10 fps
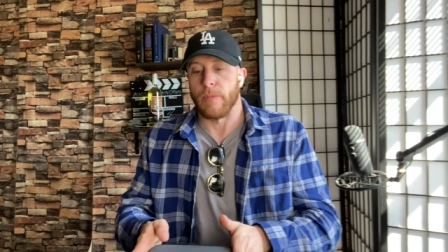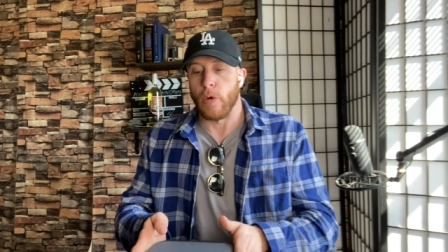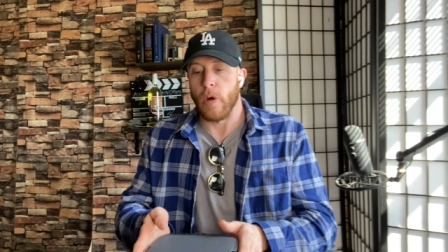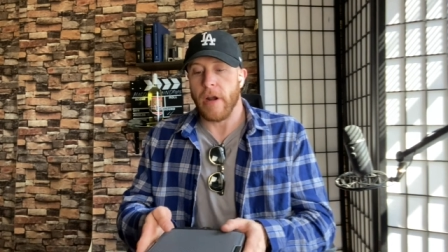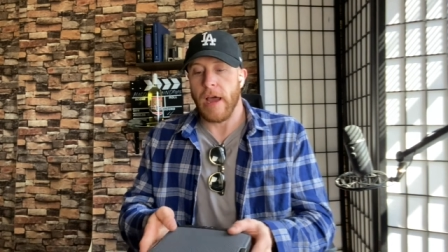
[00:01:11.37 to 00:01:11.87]
The
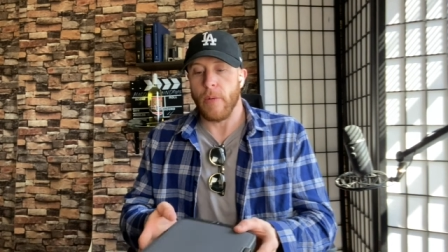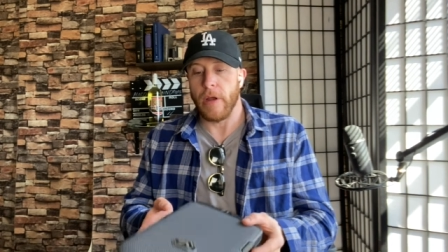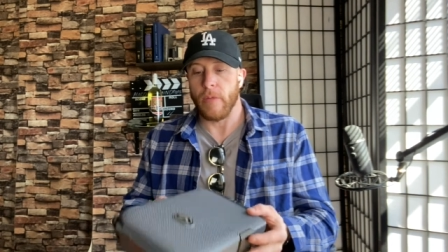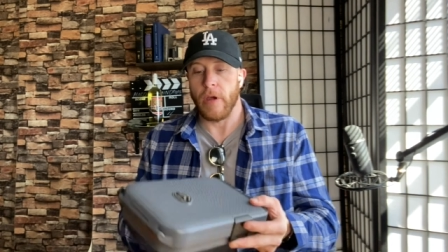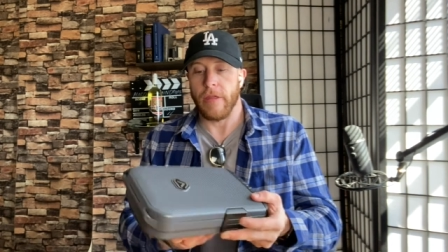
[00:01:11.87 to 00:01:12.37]
one I
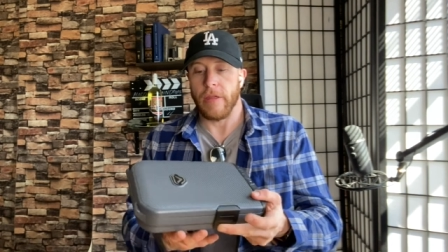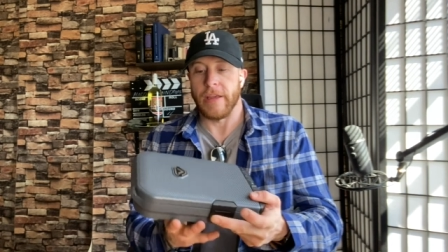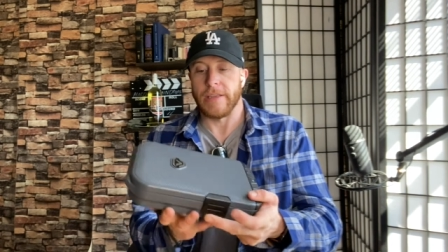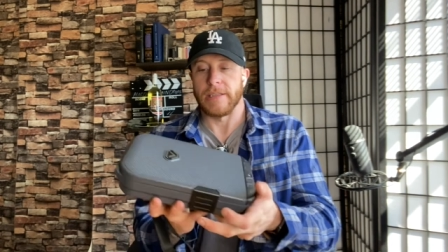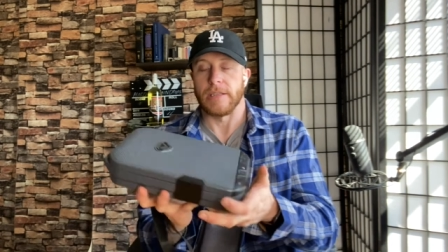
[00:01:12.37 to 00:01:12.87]
went with
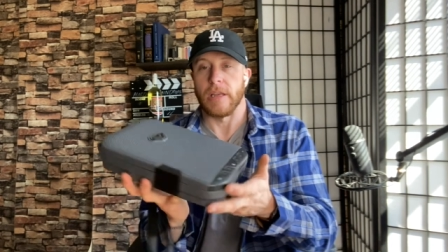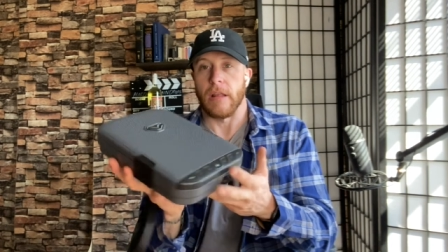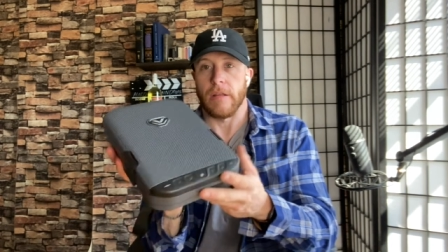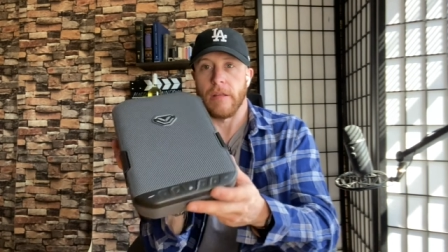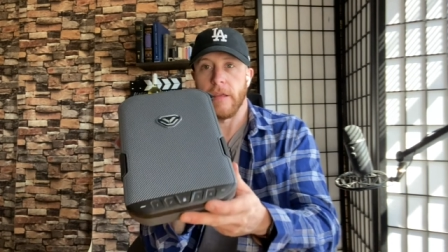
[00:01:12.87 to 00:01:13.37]
is
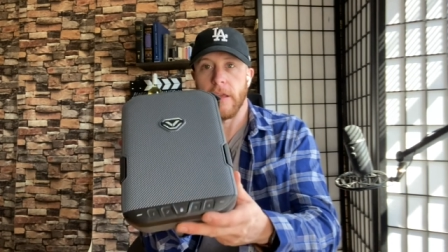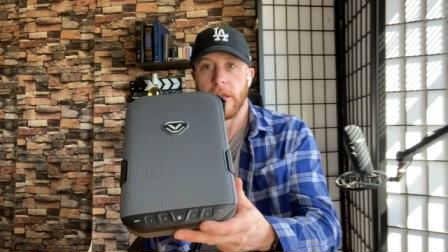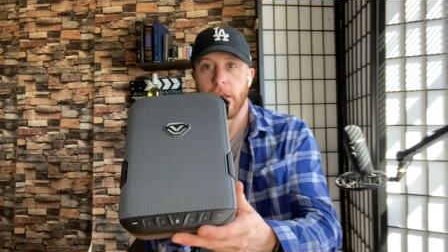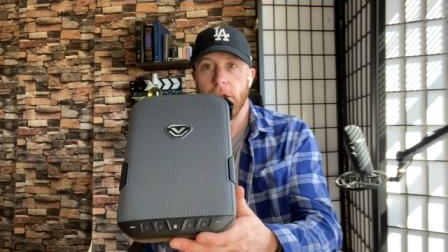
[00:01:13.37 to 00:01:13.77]
the, the